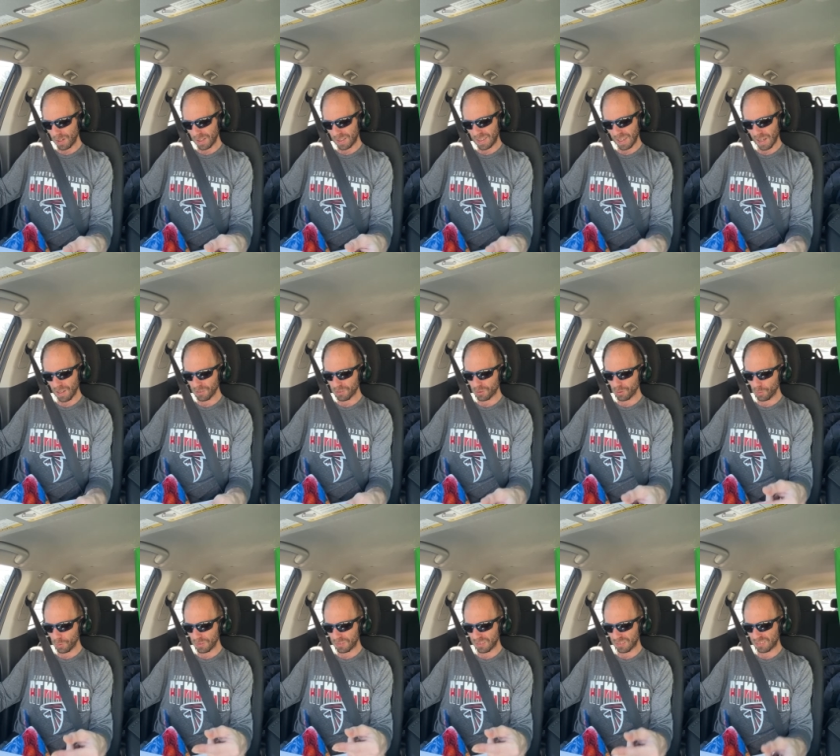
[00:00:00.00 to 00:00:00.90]
of counsel
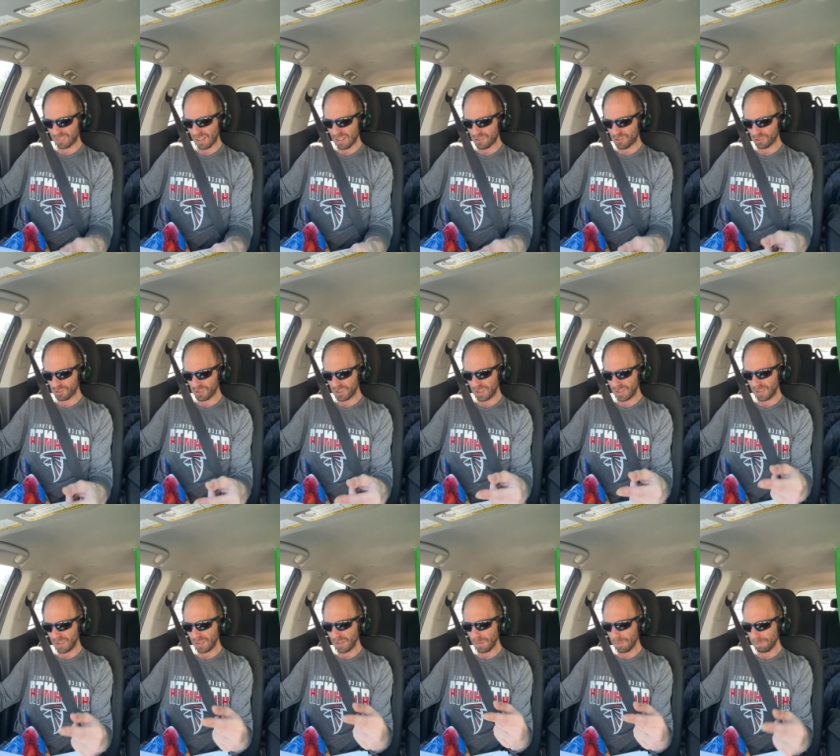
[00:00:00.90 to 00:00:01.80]
was essentially
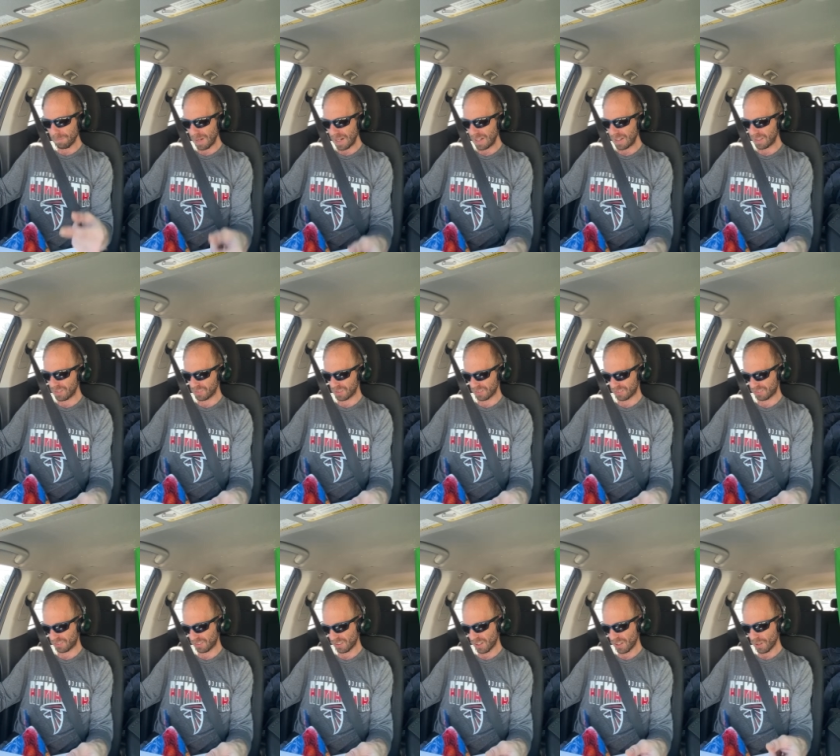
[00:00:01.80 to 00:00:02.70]

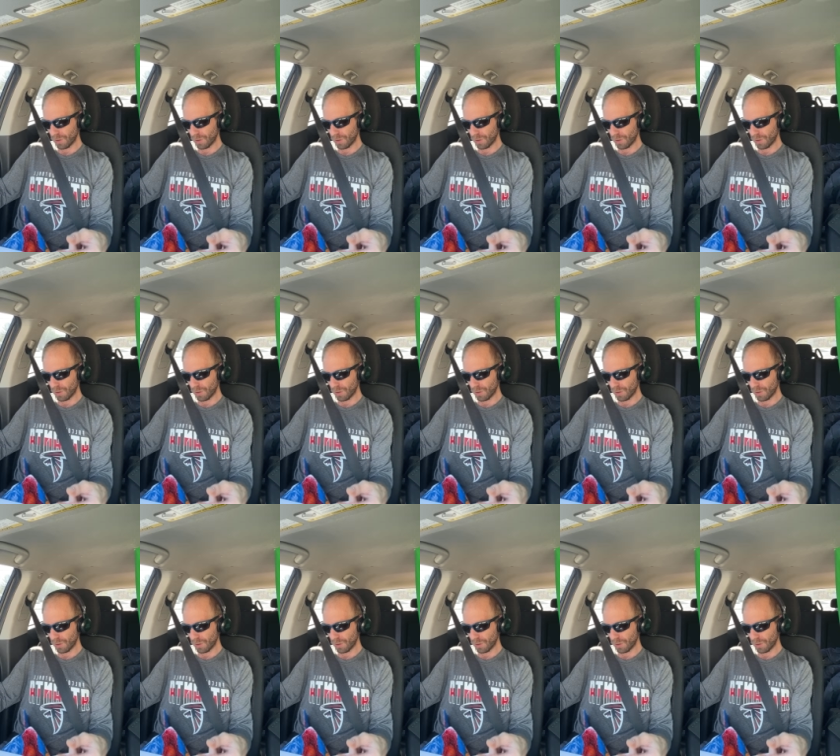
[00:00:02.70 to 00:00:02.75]
meaningless